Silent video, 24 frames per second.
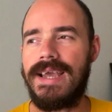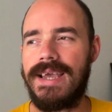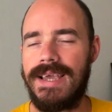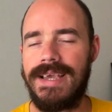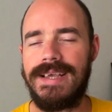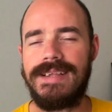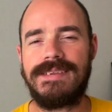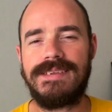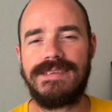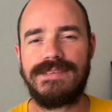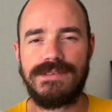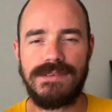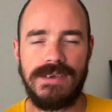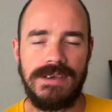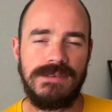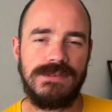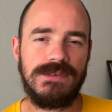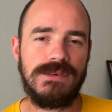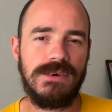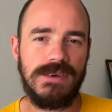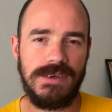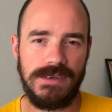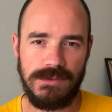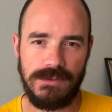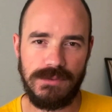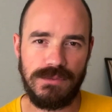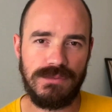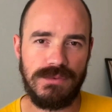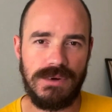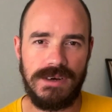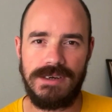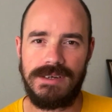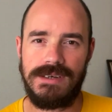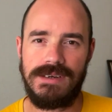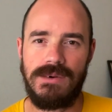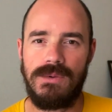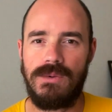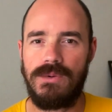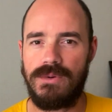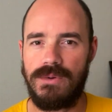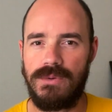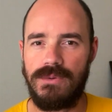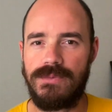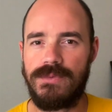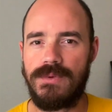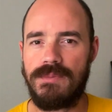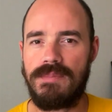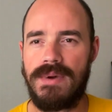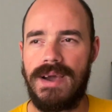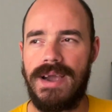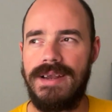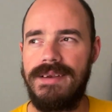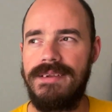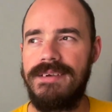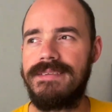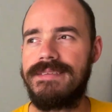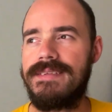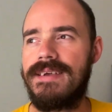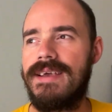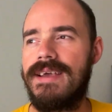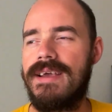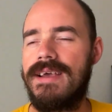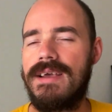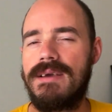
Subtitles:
it is going to run on autopilot.